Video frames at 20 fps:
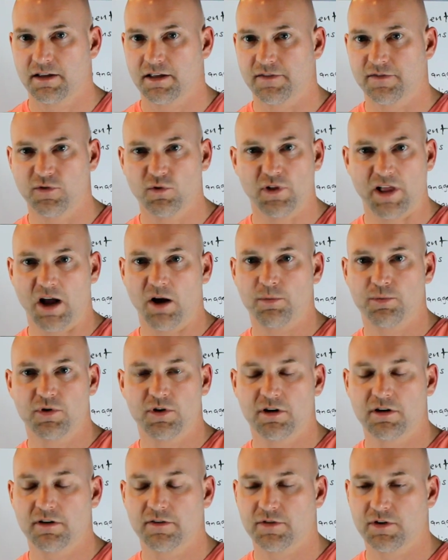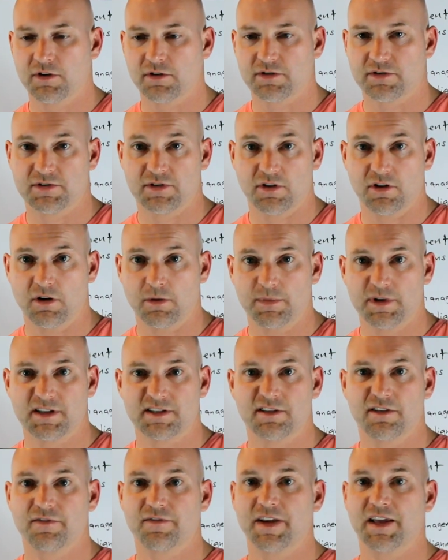and full output of your sub
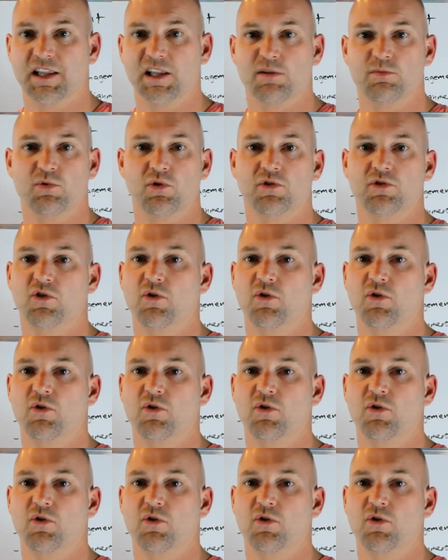is available